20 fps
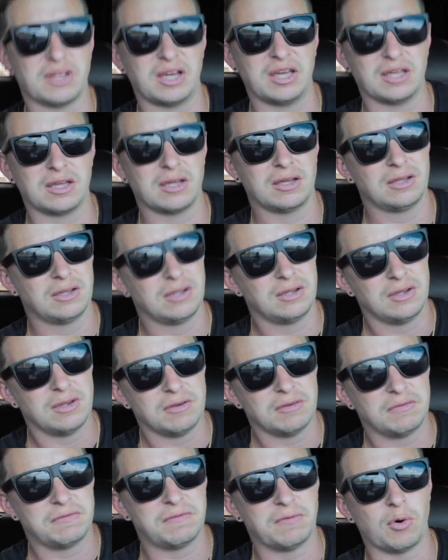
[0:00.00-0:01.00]
like
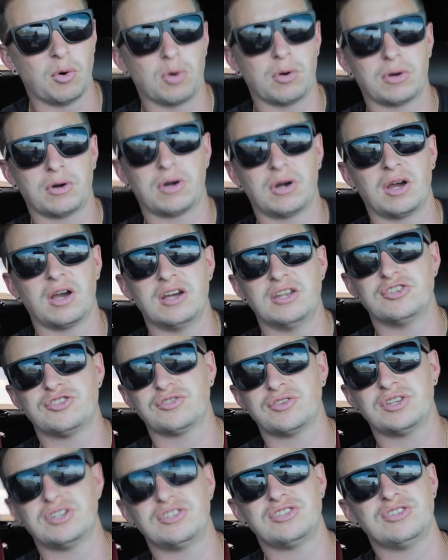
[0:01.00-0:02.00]

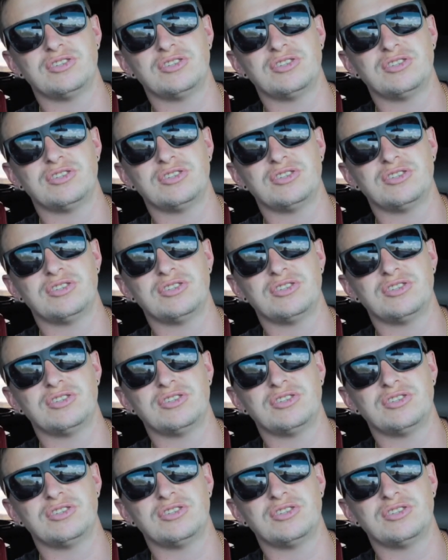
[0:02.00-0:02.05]
$400